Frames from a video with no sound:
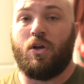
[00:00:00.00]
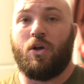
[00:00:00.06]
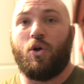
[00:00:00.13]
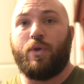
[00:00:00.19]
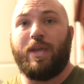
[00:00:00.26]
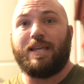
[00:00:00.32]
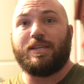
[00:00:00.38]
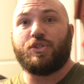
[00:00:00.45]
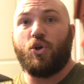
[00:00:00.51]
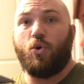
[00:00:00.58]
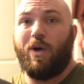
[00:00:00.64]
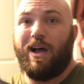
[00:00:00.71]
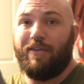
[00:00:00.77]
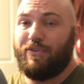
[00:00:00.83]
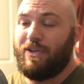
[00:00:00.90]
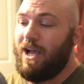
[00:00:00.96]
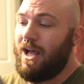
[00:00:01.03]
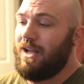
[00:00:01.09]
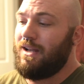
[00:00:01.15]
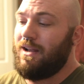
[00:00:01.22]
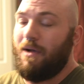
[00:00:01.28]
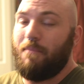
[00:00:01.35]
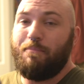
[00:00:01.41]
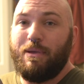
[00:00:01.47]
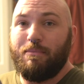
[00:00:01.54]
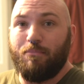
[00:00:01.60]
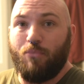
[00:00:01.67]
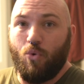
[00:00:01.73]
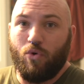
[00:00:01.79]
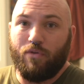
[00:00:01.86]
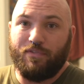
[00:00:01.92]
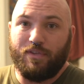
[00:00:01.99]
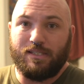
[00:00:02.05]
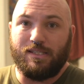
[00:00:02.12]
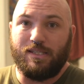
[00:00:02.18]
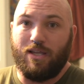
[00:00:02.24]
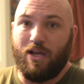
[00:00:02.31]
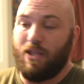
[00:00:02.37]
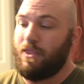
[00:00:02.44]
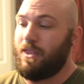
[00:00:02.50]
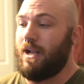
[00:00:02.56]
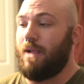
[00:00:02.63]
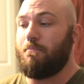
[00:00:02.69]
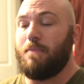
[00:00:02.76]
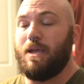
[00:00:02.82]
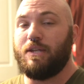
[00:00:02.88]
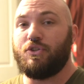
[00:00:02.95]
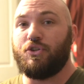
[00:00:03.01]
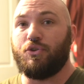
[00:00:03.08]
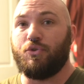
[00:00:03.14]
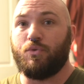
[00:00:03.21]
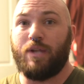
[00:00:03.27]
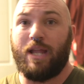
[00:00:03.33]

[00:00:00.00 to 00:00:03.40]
Okay, so I've gotten a bit more of this done than I meant to.